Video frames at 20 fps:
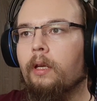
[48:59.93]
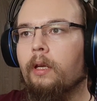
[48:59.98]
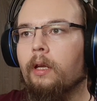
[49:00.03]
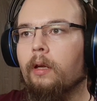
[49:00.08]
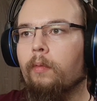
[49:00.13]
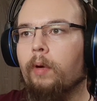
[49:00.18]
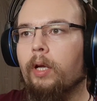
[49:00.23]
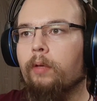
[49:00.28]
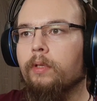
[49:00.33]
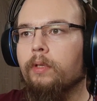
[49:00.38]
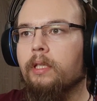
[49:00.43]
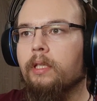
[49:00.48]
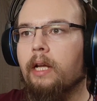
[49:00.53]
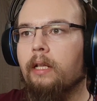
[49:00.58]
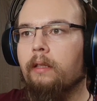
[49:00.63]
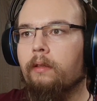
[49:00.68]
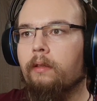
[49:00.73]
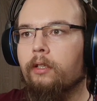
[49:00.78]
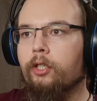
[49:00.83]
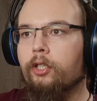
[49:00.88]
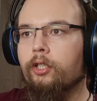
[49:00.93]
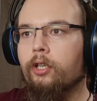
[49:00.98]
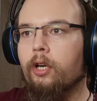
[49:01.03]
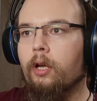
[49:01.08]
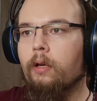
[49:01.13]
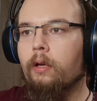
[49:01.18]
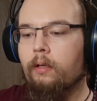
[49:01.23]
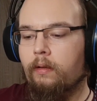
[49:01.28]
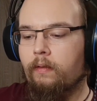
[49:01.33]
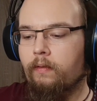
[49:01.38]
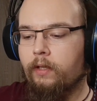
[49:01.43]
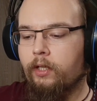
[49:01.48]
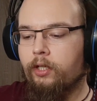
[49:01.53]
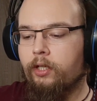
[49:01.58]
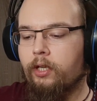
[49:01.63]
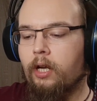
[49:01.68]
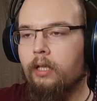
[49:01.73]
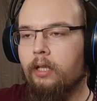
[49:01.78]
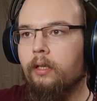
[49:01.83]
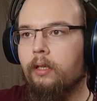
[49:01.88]
Wait, was that the
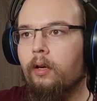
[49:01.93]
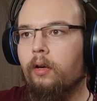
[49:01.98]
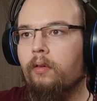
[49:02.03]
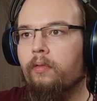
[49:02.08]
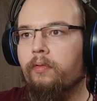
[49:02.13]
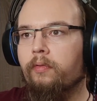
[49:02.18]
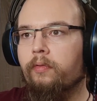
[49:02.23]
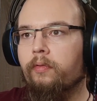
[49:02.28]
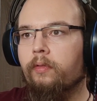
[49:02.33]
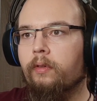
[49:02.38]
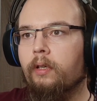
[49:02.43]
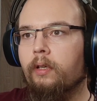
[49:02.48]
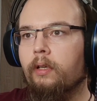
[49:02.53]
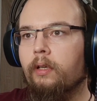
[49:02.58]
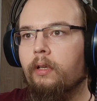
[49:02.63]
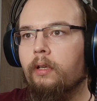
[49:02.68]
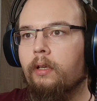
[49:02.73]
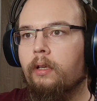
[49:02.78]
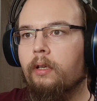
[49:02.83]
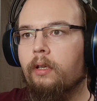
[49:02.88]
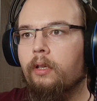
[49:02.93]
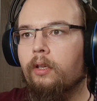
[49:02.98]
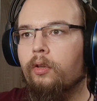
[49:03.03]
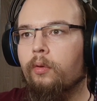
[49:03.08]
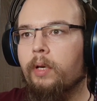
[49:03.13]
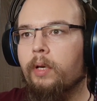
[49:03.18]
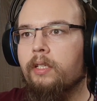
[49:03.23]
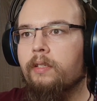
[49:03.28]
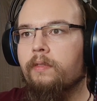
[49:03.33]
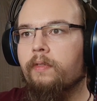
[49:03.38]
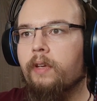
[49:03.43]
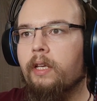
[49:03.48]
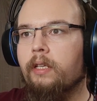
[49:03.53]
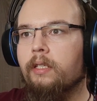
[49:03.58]
shot of Kyuubey's